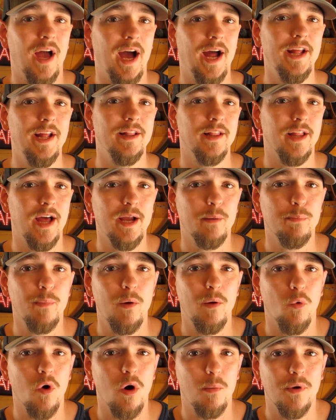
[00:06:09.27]
I didn't like my
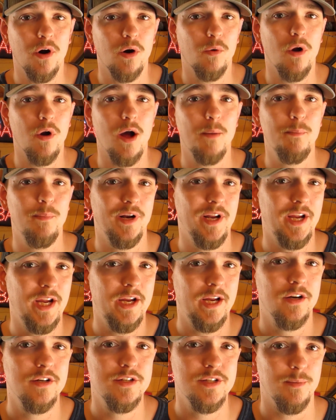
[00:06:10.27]
Walmart rod, but
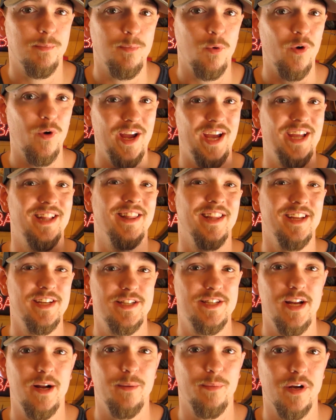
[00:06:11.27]
here's the point, and
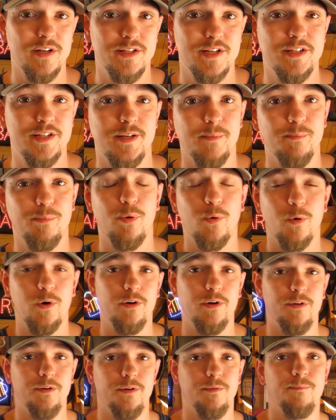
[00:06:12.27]
listen up because it's
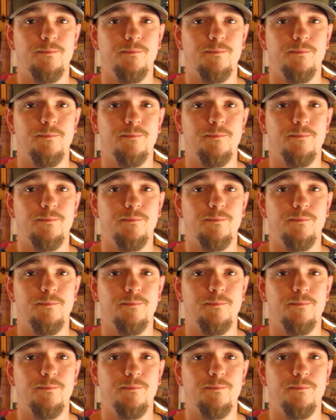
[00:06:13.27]
important.